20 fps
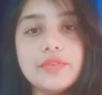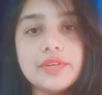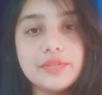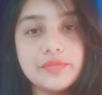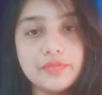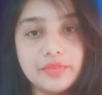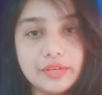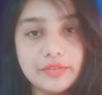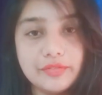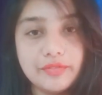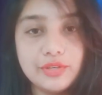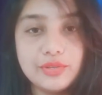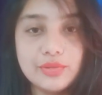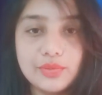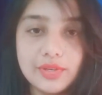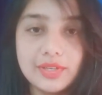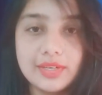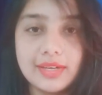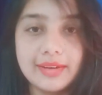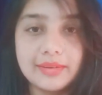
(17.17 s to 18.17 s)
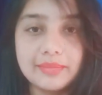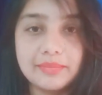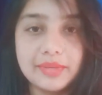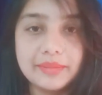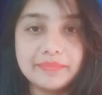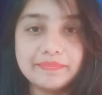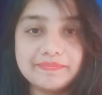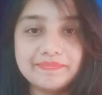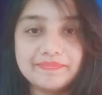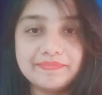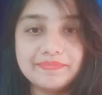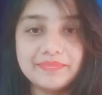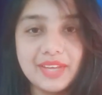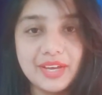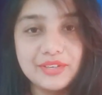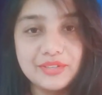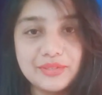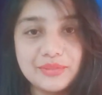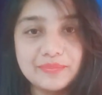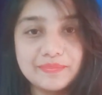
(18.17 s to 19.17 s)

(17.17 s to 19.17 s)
feel free to contact me. Thank you.